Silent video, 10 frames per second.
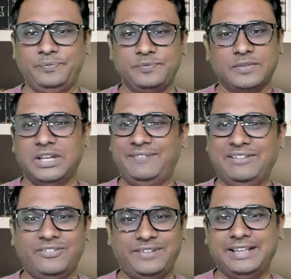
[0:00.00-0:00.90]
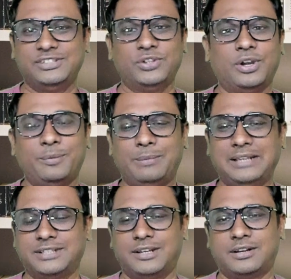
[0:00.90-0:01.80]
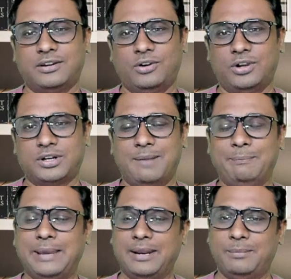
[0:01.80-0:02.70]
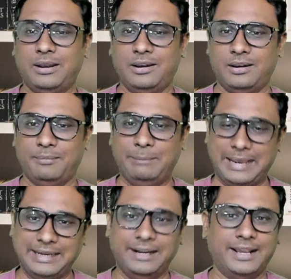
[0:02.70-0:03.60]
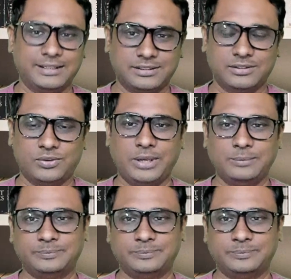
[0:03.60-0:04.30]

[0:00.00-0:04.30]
Nifty 50 is your master or comparable main index. Okay.